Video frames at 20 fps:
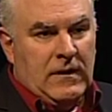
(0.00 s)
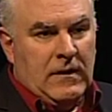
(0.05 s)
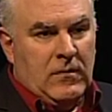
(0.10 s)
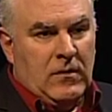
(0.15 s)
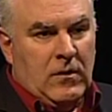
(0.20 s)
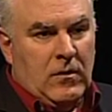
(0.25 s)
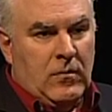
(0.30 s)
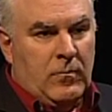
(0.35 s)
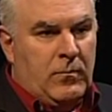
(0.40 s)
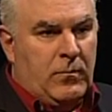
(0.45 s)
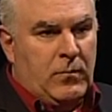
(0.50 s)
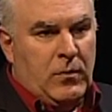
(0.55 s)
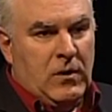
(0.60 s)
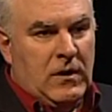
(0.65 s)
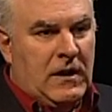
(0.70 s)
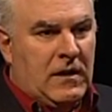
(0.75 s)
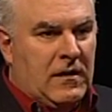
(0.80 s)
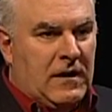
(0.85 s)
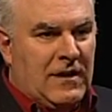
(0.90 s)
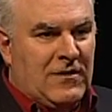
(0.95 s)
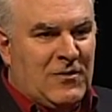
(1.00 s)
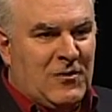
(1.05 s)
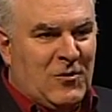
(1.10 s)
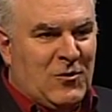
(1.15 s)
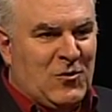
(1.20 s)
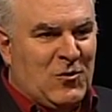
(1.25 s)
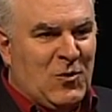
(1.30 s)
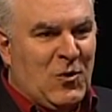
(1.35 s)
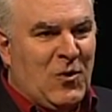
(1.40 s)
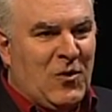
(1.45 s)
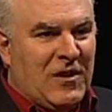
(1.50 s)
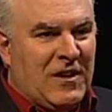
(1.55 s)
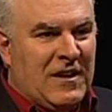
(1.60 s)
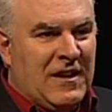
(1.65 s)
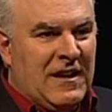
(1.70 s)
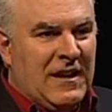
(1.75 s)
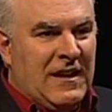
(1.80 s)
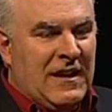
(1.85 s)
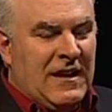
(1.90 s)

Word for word: I would all pull out a nice little story.